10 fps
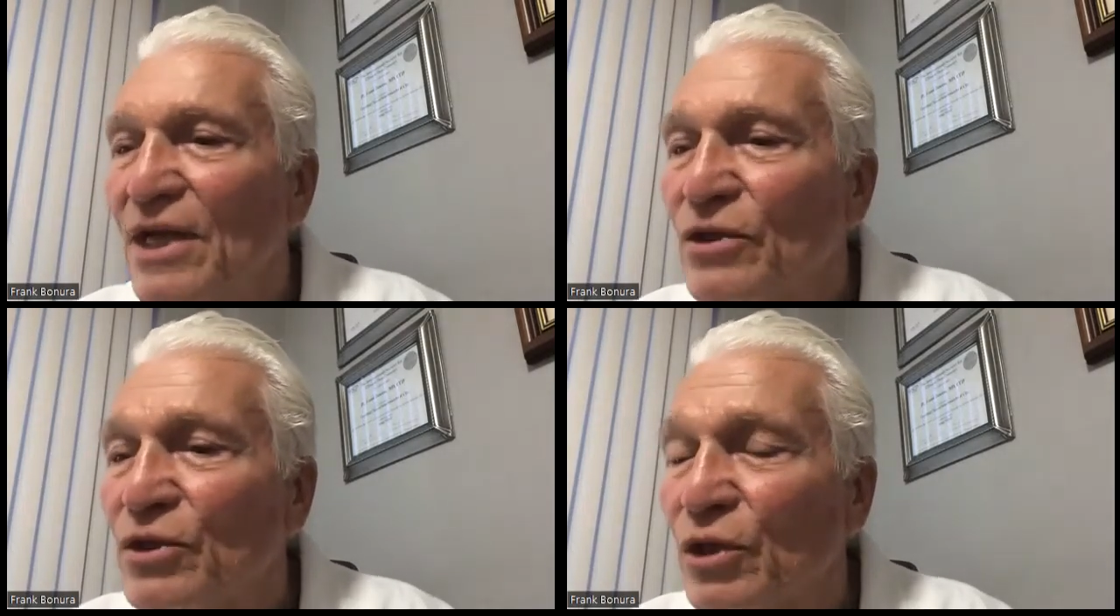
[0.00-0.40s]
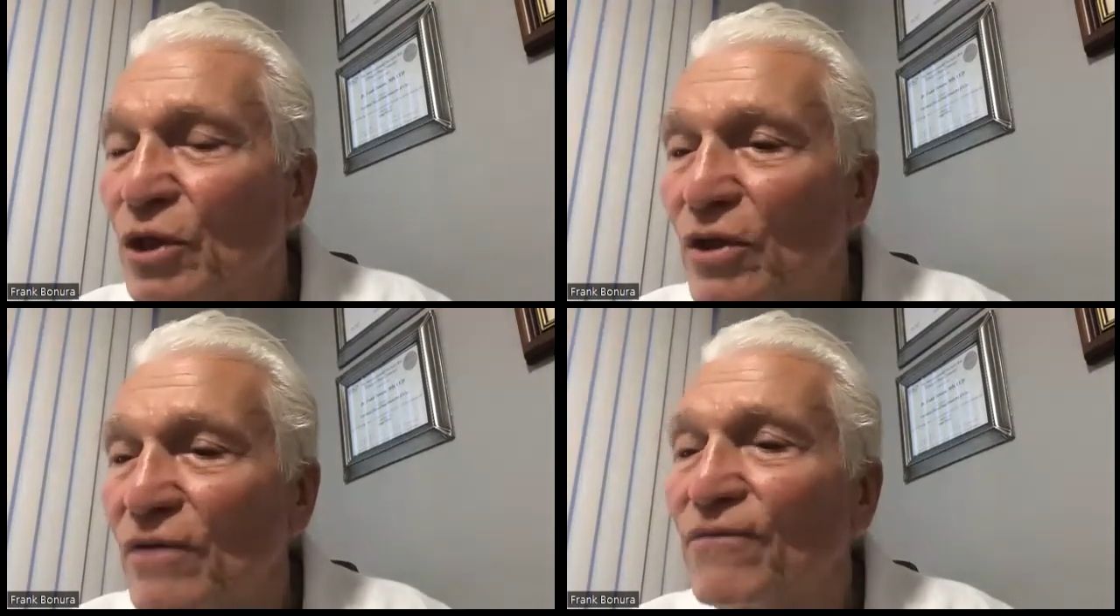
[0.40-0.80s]
to
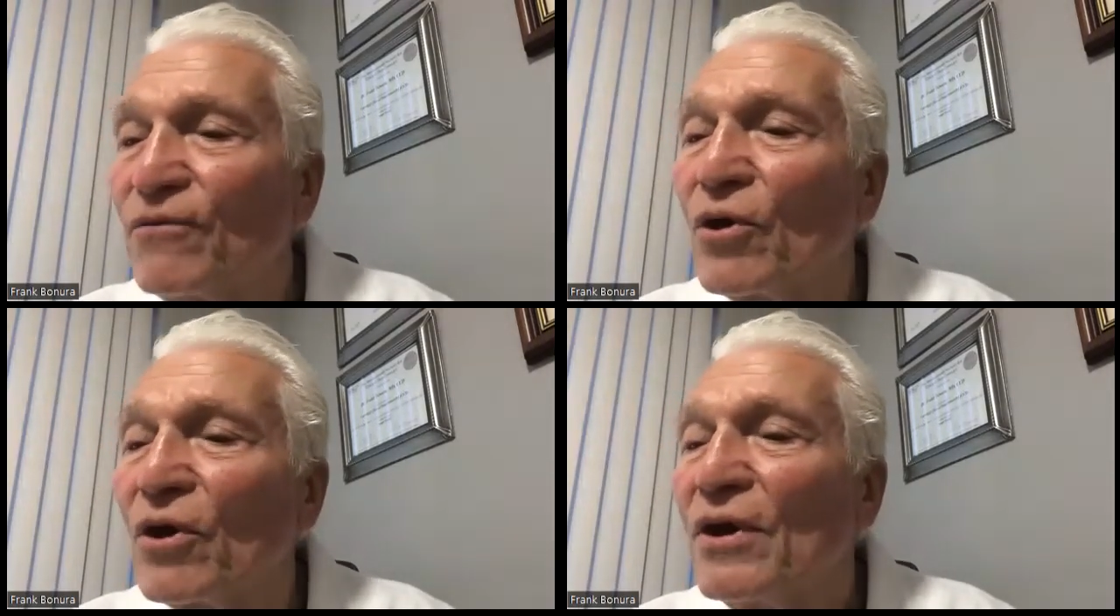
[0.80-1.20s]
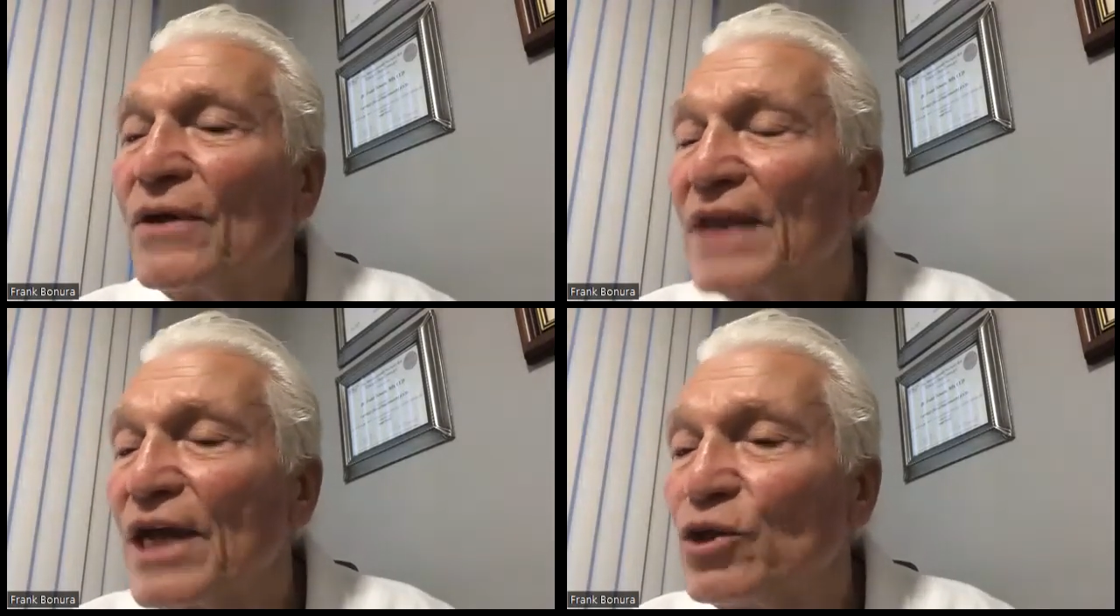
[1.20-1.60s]
look for,
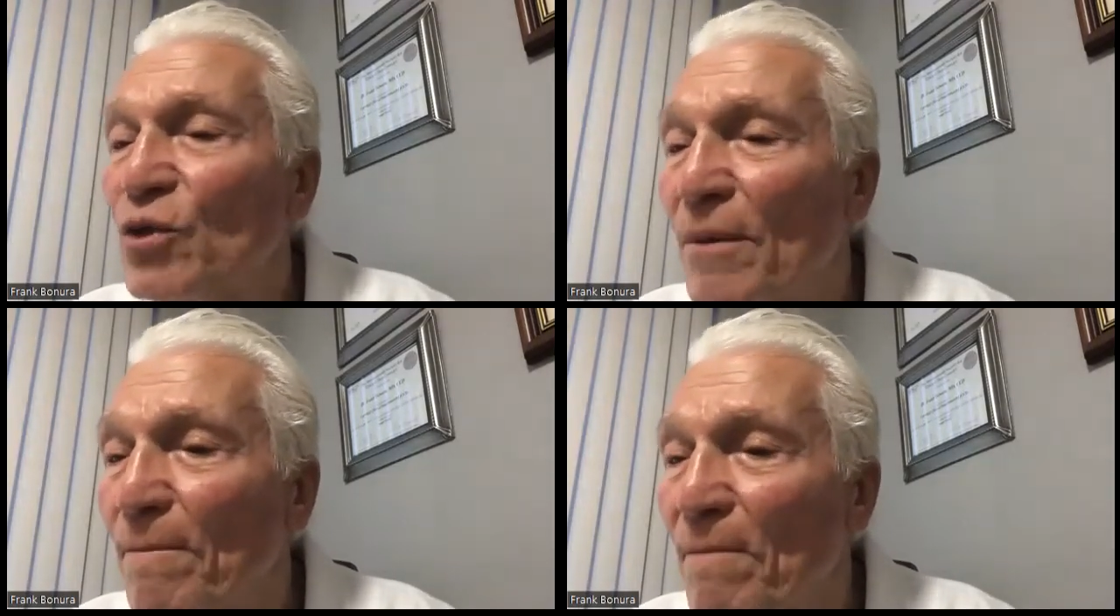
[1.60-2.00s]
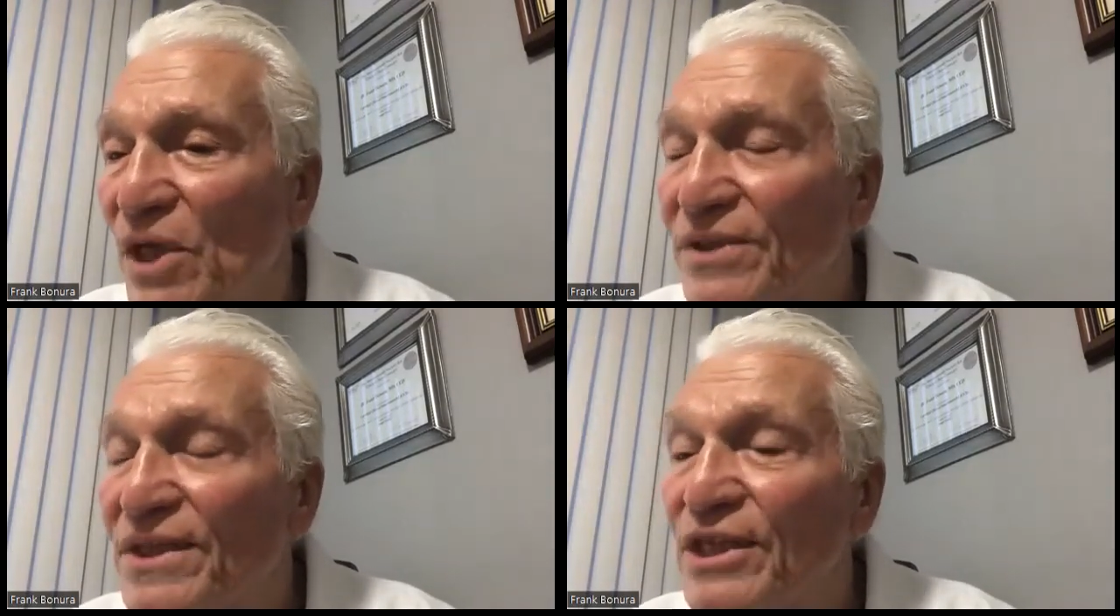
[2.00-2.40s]
they do a
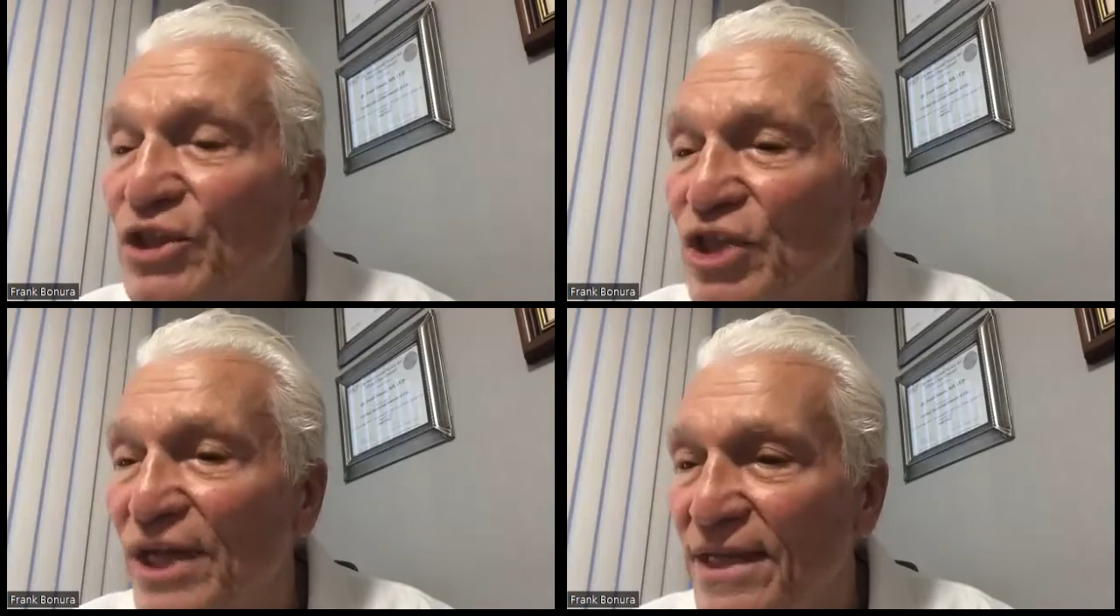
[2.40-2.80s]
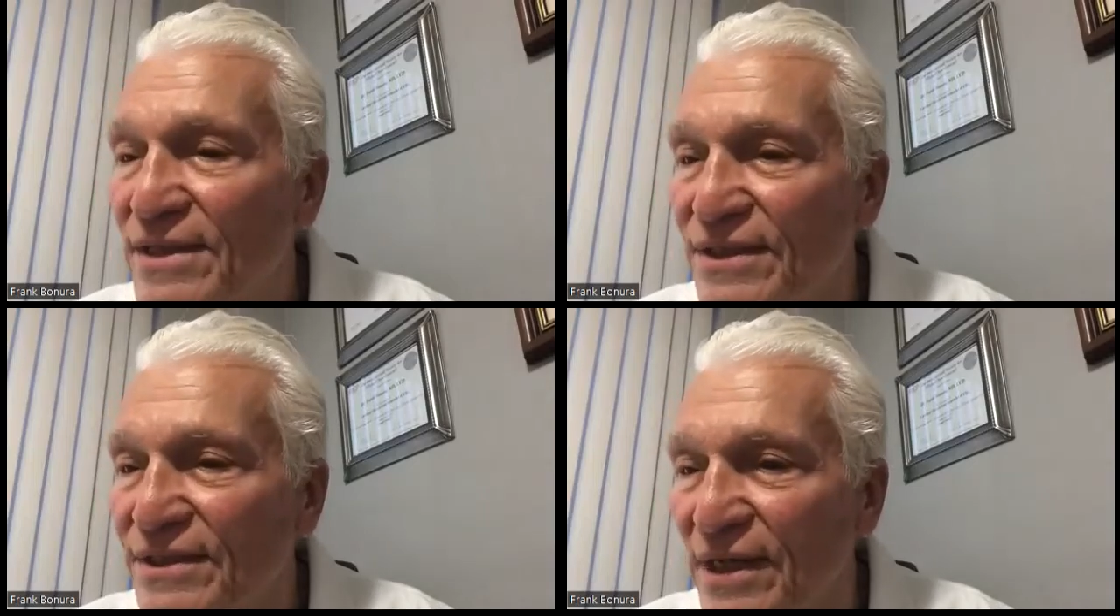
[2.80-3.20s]
multi-gene
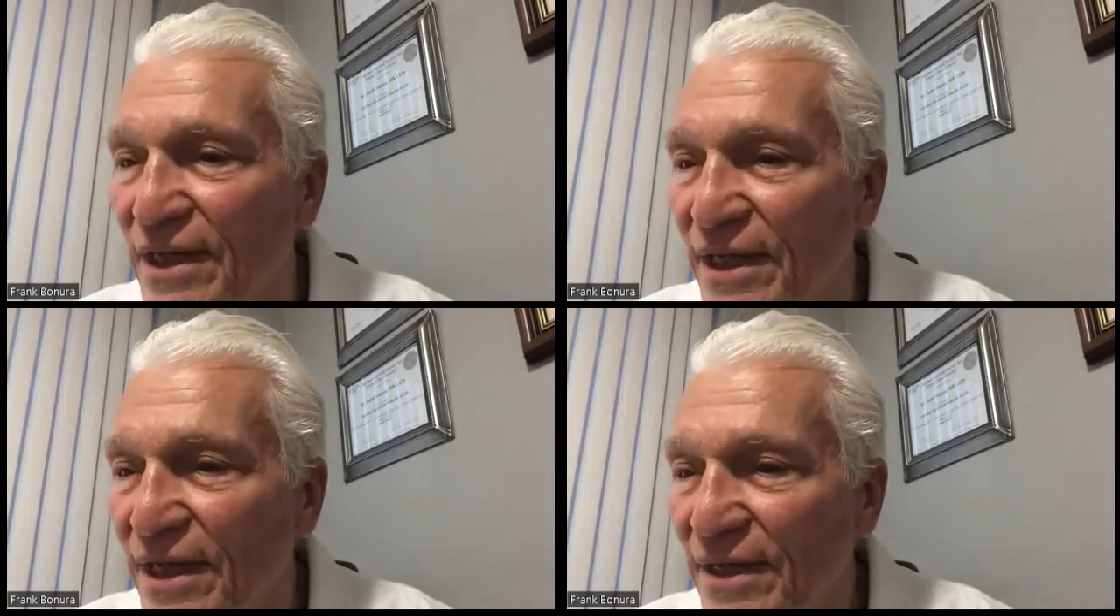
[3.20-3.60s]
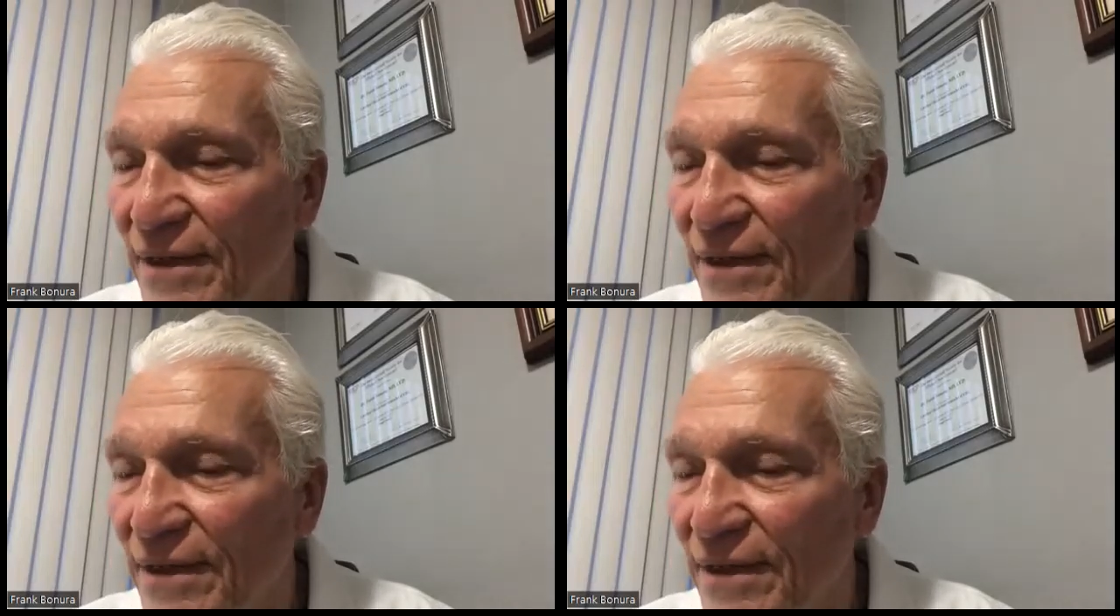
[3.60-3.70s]
study,